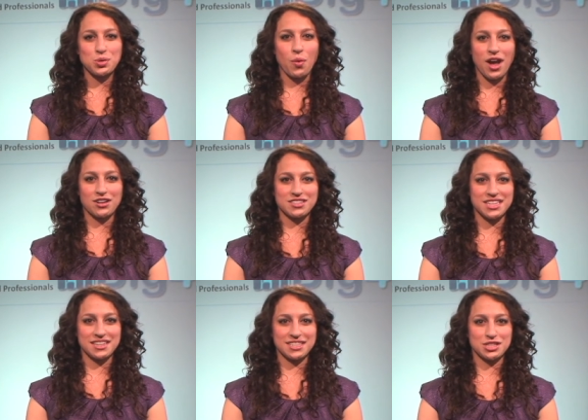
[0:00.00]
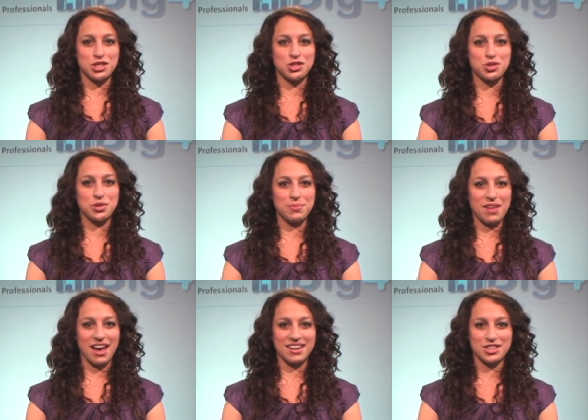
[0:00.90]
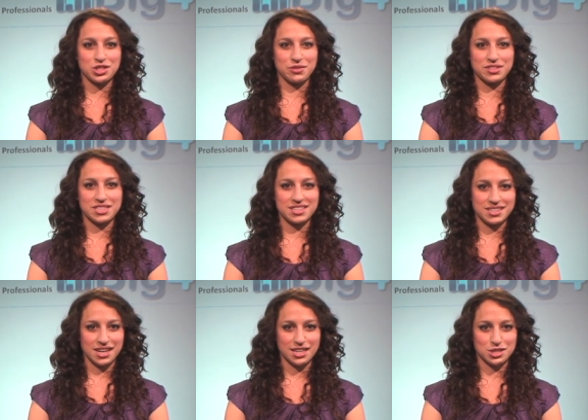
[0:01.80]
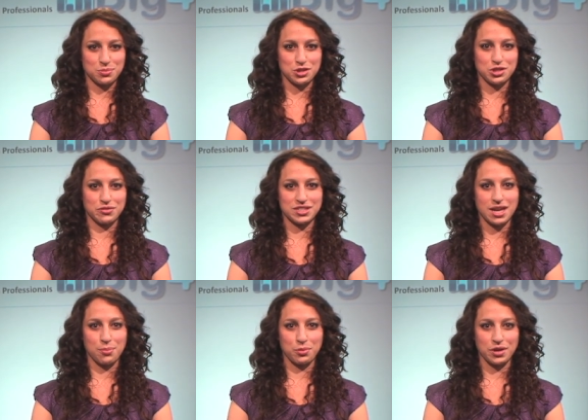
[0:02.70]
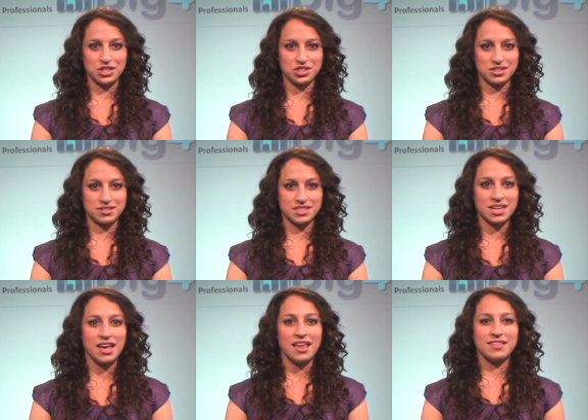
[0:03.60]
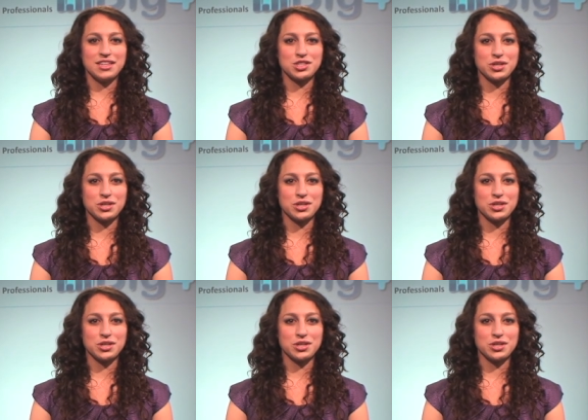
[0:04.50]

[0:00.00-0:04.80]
acquired Zenta to streamline its services and customer service operations. These